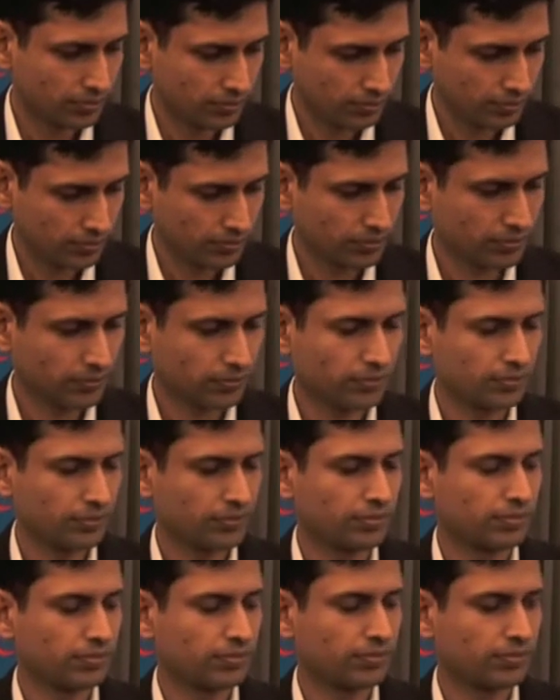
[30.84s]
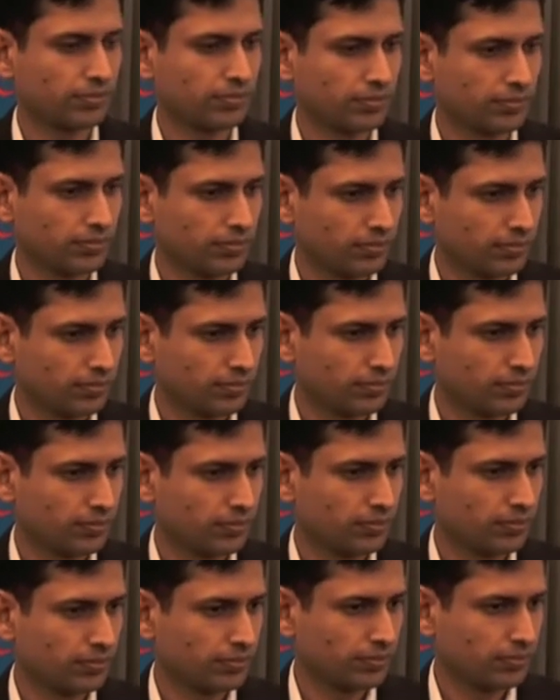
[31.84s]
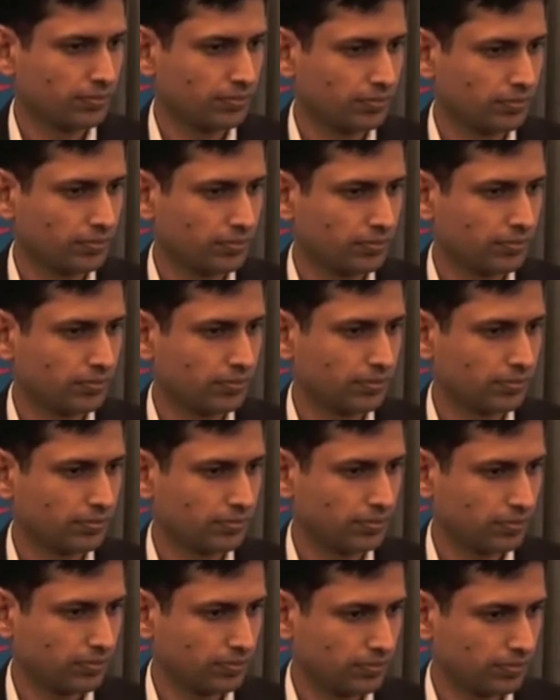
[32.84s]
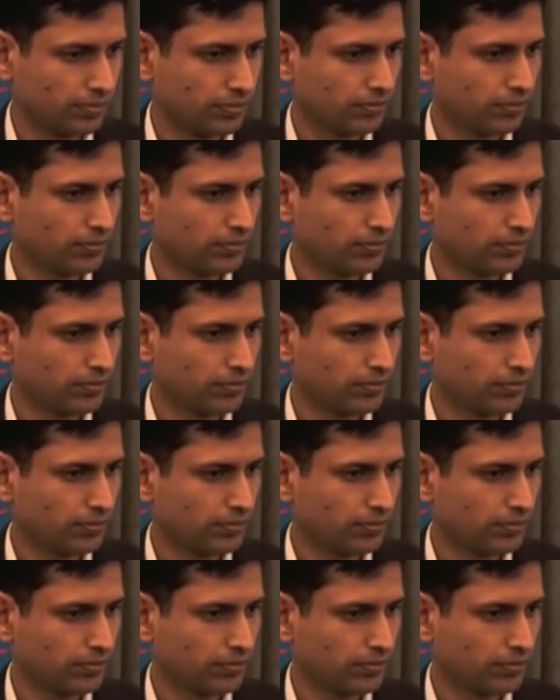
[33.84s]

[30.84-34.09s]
No words are spoken by the person on screen.